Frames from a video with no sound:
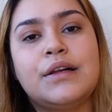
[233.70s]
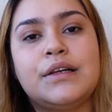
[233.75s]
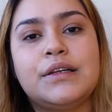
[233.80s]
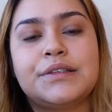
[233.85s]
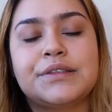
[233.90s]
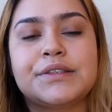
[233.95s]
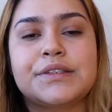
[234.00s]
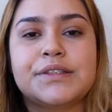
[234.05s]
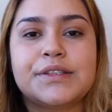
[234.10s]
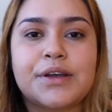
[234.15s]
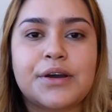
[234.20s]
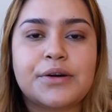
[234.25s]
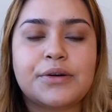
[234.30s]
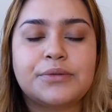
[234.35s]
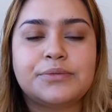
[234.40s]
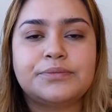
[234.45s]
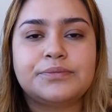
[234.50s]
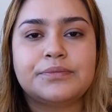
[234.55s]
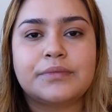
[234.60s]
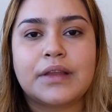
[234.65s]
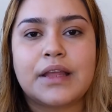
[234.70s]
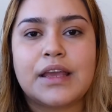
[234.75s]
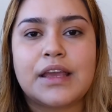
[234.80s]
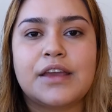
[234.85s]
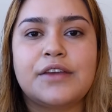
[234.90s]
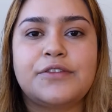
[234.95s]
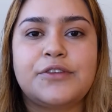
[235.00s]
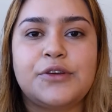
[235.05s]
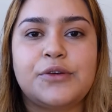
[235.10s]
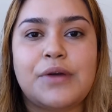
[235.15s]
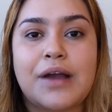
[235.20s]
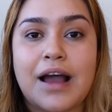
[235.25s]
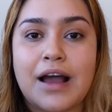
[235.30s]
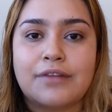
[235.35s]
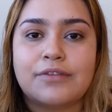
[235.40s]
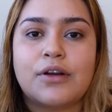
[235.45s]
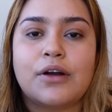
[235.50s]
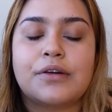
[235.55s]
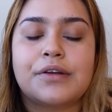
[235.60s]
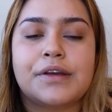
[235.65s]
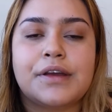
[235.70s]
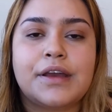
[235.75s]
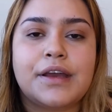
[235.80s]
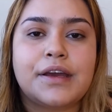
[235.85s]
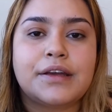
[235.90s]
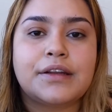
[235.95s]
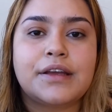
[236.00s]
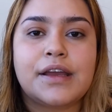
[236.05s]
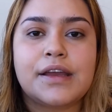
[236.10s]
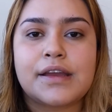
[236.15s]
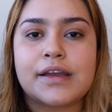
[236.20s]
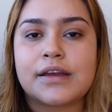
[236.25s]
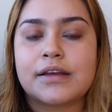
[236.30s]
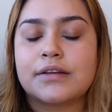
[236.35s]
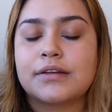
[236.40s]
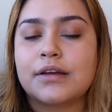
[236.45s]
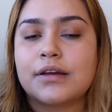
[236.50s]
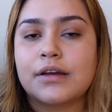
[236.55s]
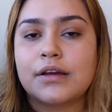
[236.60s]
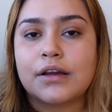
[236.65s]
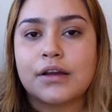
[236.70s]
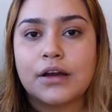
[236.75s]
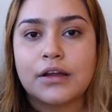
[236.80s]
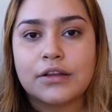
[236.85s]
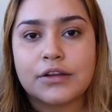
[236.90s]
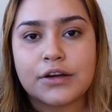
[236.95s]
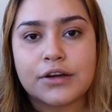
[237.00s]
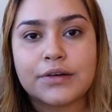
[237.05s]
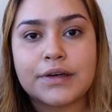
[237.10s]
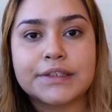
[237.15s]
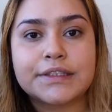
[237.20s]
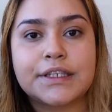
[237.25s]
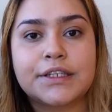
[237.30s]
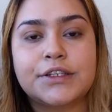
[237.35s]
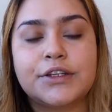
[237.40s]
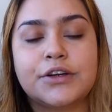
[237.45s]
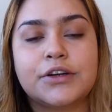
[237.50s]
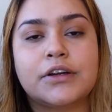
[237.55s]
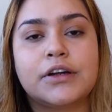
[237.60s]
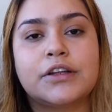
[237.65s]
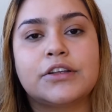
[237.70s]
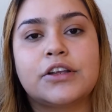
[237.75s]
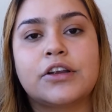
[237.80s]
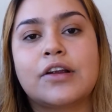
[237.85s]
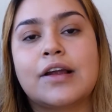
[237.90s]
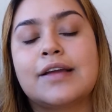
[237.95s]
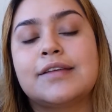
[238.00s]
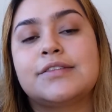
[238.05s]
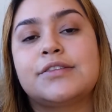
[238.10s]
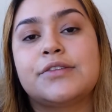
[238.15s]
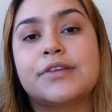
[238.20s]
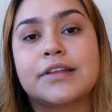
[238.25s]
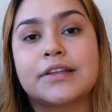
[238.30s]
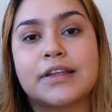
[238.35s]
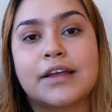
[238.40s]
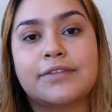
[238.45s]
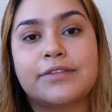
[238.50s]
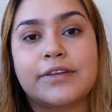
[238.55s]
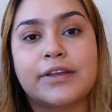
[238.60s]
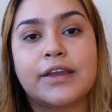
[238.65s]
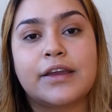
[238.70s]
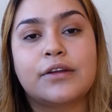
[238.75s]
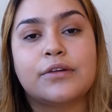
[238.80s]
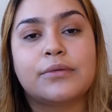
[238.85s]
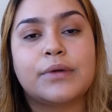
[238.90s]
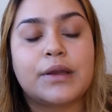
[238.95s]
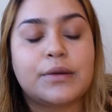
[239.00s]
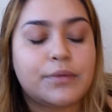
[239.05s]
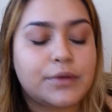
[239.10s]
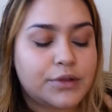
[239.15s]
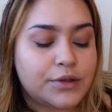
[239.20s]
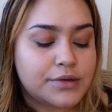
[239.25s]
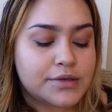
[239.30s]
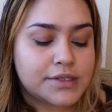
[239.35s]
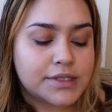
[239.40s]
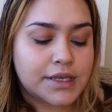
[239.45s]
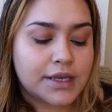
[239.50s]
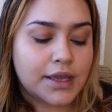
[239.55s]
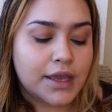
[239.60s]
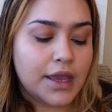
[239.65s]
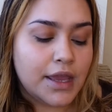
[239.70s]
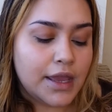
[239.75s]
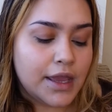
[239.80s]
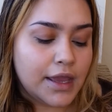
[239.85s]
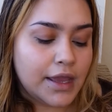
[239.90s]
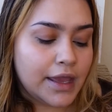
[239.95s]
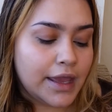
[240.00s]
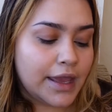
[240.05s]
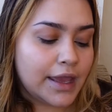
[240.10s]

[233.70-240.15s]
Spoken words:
So if you have gone ahead and color corrected your under eyes, you can definitely get away with using a